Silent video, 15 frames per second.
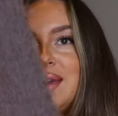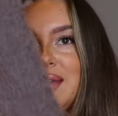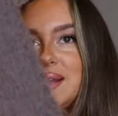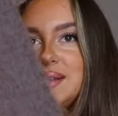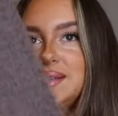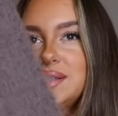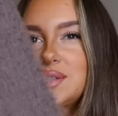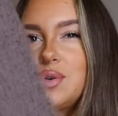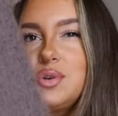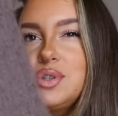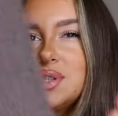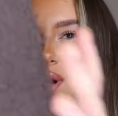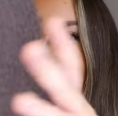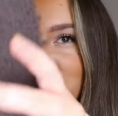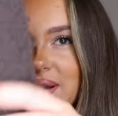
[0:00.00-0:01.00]
It's this
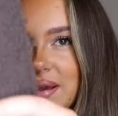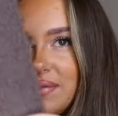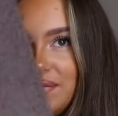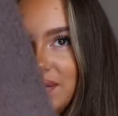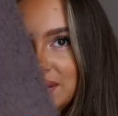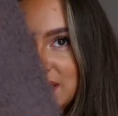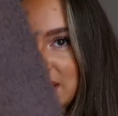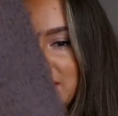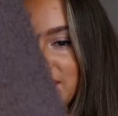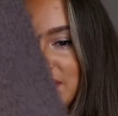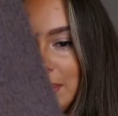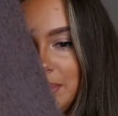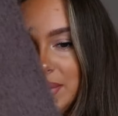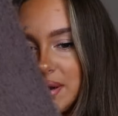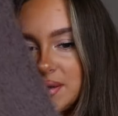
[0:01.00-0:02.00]
gorgeous kind of like fuzzy
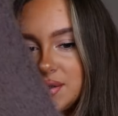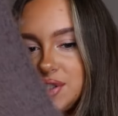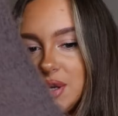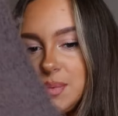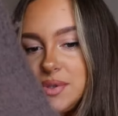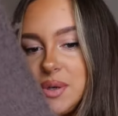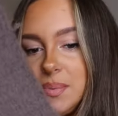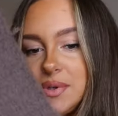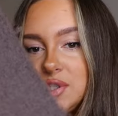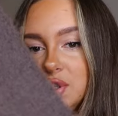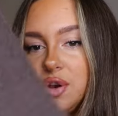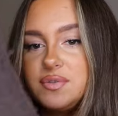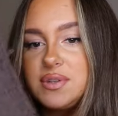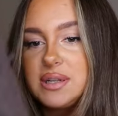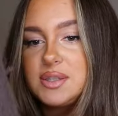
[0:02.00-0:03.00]
fabric, super
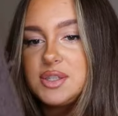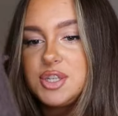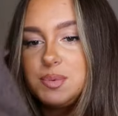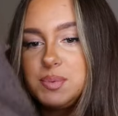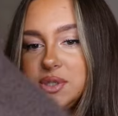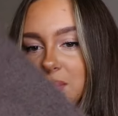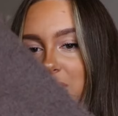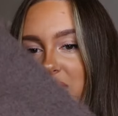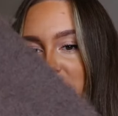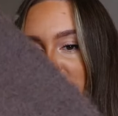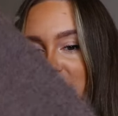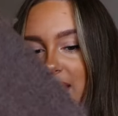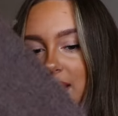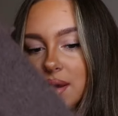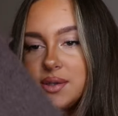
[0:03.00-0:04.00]
soft and super
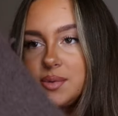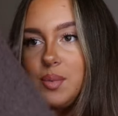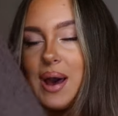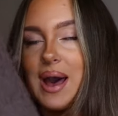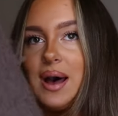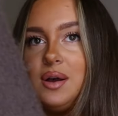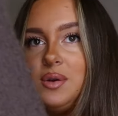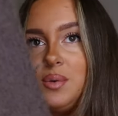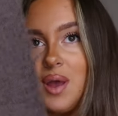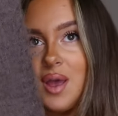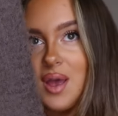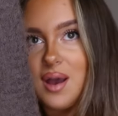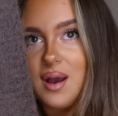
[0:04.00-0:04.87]
thick as well.